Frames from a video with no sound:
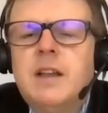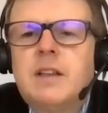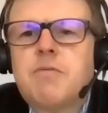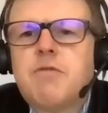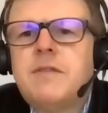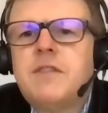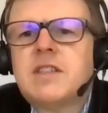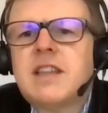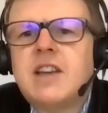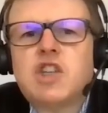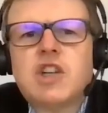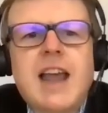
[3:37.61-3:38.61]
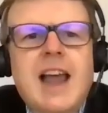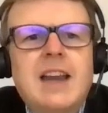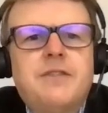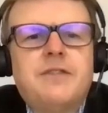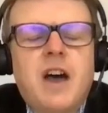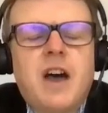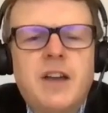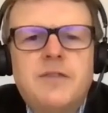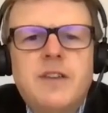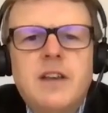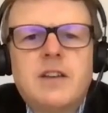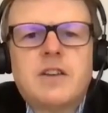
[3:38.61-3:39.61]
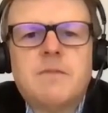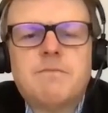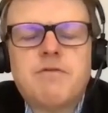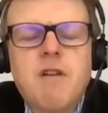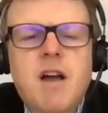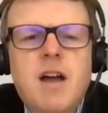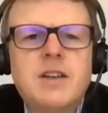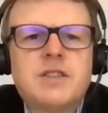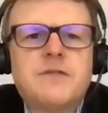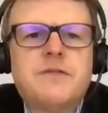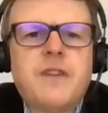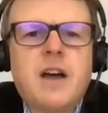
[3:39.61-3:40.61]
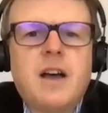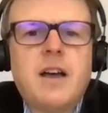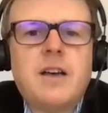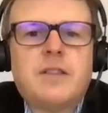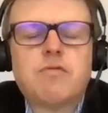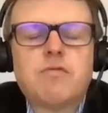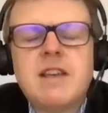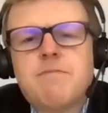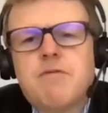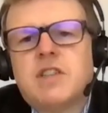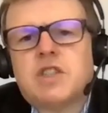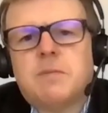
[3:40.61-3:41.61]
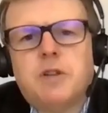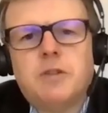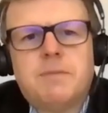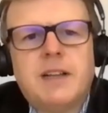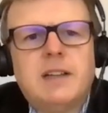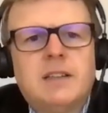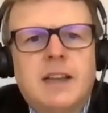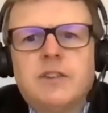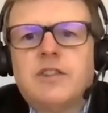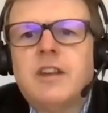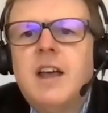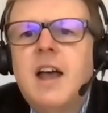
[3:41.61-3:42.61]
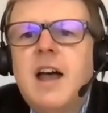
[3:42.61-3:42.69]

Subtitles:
The previous station, Halle 5, comprised 3 principal buildings.